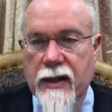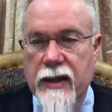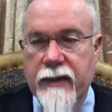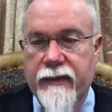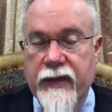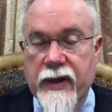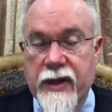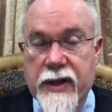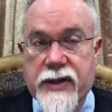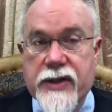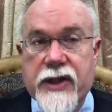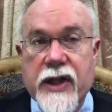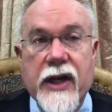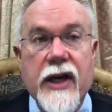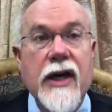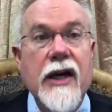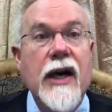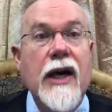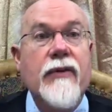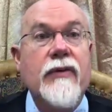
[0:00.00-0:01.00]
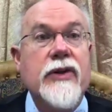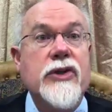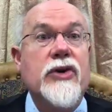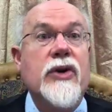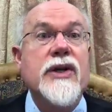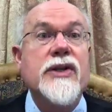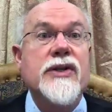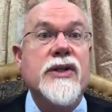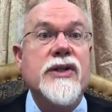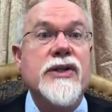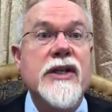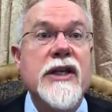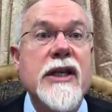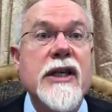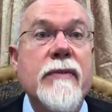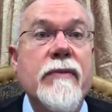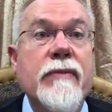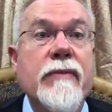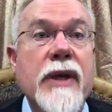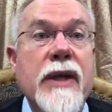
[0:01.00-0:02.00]
if he is there, I rejoice to see
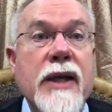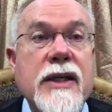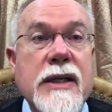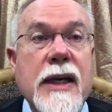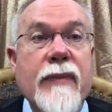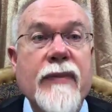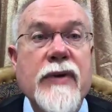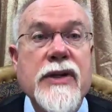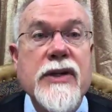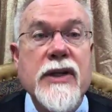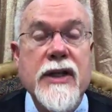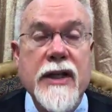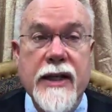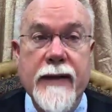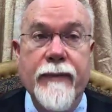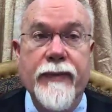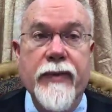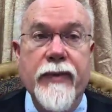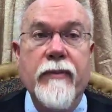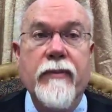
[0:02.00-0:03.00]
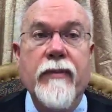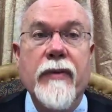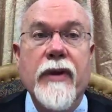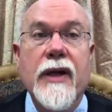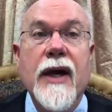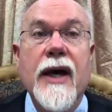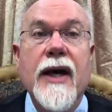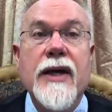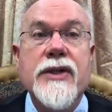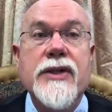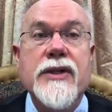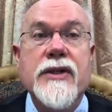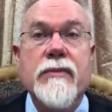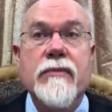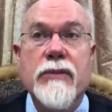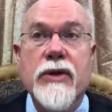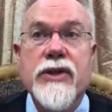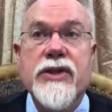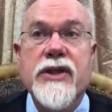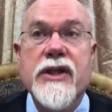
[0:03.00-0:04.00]
him, because obviously God's
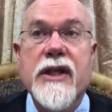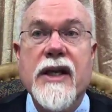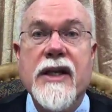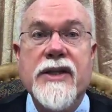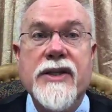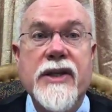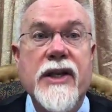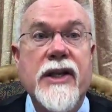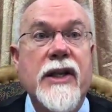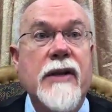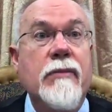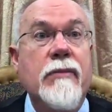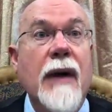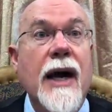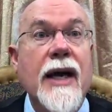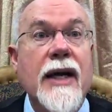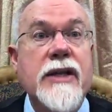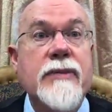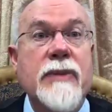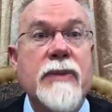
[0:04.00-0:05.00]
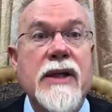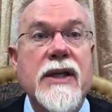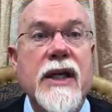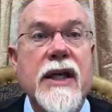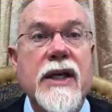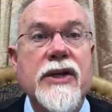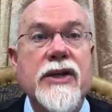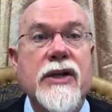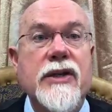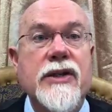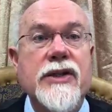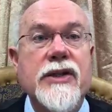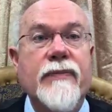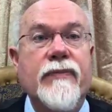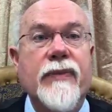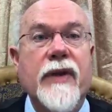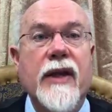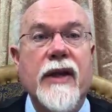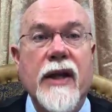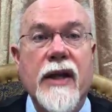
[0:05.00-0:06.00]
mercy exceeded my expectations,
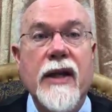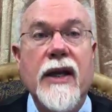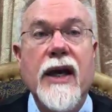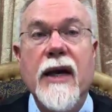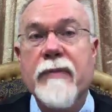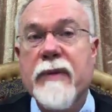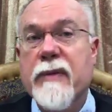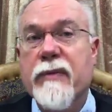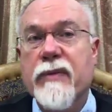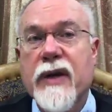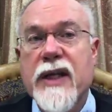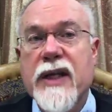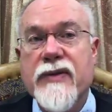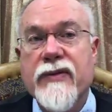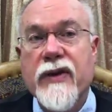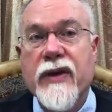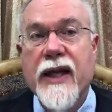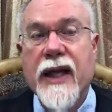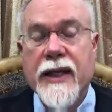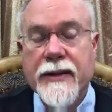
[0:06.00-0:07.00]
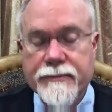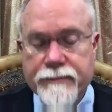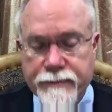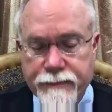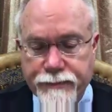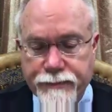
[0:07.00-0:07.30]
and then God be praised for that.